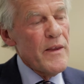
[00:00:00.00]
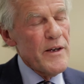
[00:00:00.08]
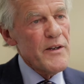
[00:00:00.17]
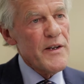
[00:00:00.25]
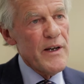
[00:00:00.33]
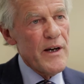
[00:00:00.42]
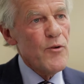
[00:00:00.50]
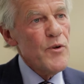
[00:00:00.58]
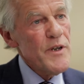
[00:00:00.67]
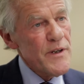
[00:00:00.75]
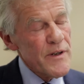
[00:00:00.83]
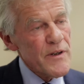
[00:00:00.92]
There's a
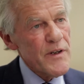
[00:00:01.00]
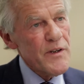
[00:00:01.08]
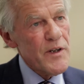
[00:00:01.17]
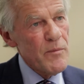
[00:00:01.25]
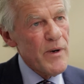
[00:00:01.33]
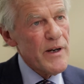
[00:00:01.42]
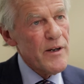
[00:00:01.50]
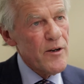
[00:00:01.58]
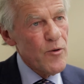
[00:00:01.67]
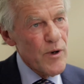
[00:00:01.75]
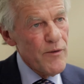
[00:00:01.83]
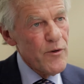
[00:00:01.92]
recent systematic
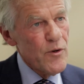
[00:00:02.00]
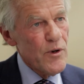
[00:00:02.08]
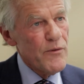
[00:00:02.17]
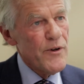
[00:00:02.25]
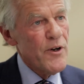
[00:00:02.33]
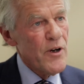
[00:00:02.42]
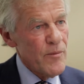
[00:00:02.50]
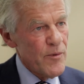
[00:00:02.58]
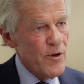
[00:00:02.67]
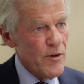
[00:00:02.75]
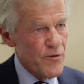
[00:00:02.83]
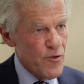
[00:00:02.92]
review of a
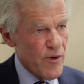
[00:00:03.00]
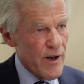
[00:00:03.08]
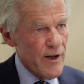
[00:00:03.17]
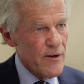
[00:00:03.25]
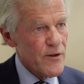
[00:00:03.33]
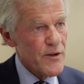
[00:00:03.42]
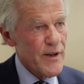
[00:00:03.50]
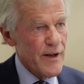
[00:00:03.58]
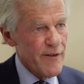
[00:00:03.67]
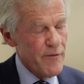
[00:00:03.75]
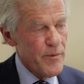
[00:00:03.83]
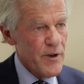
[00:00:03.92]
number of trials
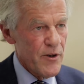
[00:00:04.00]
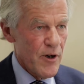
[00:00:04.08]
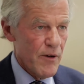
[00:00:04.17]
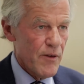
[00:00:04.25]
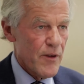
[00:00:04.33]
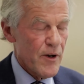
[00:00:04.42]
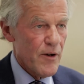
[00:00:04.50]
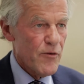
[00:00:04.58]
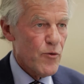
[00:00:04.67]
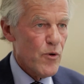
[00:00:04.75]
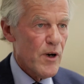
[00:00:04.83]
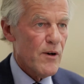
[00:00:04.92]
that have been done
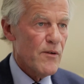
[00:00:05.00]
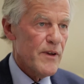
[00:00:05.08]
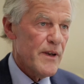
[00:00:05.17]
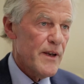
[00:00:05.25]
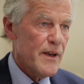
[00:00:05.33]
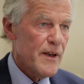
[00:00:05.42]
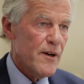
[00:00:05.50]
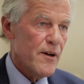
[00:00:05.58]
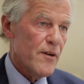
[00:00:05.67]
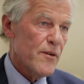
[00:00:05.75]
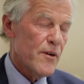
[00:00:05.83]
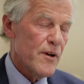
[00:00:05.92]
throughout the
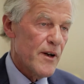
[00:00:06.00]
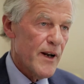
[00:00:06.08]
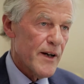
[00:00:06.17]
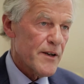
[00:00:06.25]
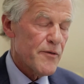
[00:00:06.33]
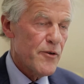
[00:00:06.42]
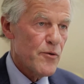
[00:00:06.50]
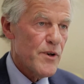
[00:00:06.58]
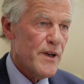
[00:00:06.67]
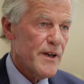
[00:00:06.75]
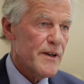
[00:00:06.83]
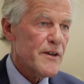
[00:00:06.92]
last few
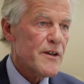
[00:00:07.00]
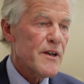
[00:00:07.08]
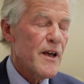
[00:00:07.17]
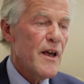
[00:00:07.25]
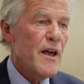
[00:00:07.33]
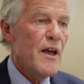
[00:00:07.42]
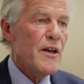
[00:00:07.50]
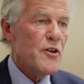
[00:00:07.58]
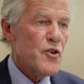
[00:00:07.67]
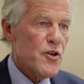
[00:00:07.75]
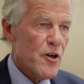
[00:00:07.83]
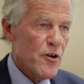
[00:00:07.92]
years,
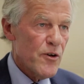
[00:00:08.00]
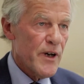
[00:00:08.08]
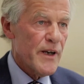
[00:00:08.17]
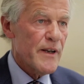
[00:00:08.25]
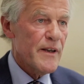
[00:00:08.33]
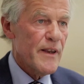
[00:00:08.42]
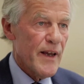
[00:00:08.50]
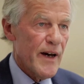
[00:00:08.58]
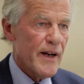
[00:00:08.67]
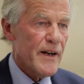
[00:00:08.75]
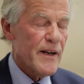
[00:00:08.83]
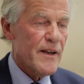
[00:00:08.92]
showing
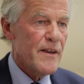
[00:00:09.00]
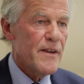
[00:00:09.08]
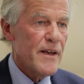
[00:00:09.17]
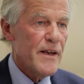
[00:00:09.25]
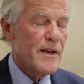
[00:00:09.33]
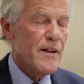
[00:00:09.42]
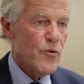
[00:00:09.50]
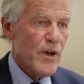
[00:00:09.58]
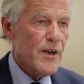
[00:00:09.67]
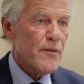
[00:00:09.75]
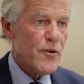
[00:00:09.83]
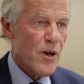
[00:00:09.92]
that the
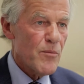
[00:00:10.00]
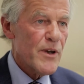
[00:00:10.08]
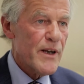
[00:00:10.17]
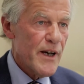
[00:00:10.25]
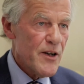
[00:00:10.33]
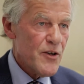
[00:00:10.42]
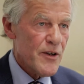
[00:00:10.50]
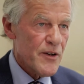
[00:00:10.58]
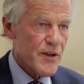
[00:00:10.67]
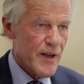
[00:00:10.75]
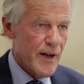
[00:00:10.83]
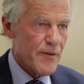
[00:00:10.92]
rate of
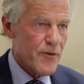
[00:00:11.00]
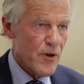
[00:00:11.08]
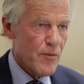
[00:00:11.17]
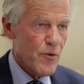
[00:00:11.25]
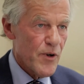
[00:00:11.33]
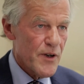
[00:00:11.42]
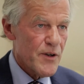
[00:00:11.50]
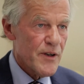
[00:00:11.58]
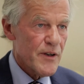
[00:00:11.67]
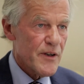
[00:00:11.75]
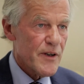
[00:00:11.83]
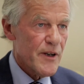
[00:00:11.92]
complications after
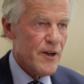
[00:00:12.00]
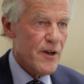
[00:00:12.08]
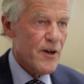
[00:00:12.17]
operations